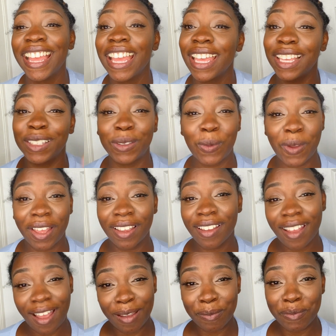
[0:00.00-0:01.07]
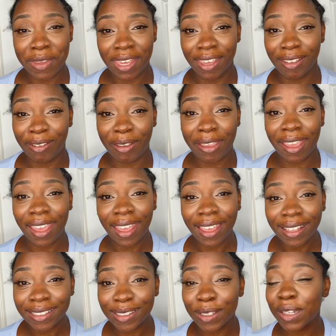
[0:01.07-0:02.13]
is what got me
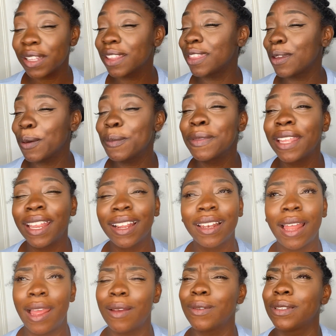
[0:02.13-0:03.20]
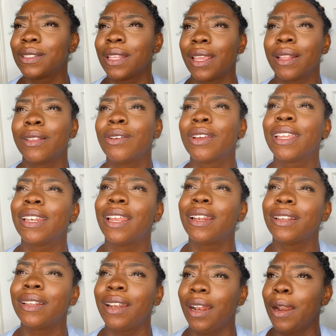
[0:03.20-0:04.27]
okay so the thumbnail i was like looking at
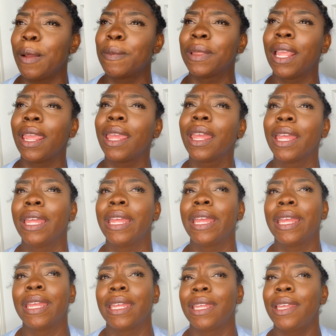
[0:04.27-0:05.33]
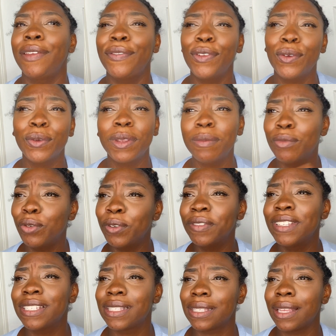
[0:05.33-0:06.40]
it and i'm like if you remove
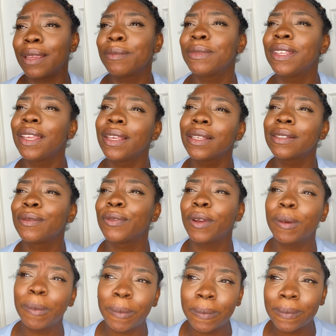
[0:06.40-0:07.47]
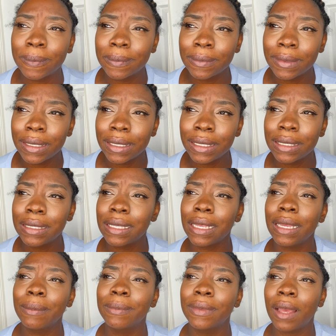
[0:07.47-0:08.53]
the same ticks from the
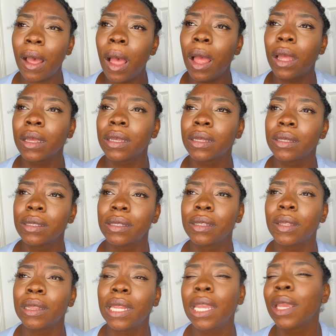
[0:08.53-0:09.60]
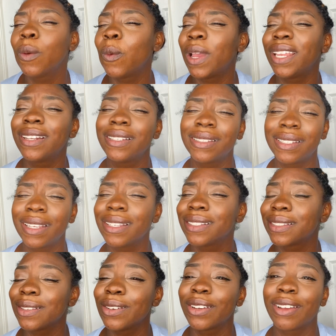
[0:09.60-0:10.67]
same dog like why the
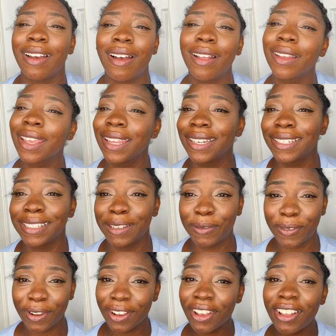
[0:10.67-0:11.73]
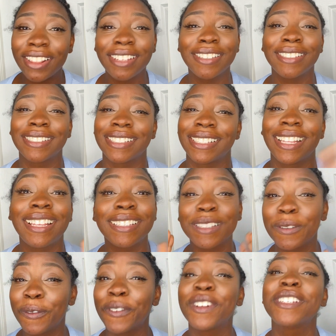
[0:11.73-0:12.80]
ticks look all kind of different colors that's
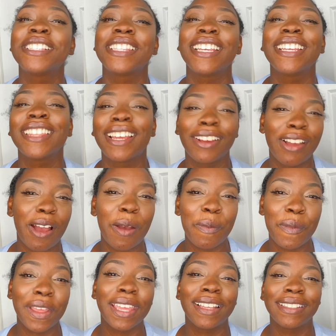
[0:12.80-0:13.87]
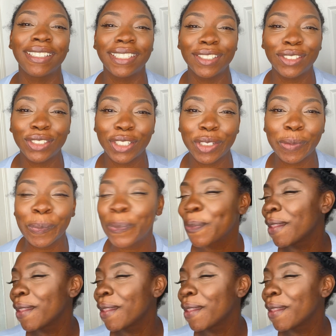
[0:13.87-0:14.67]
the first thing that caught my attention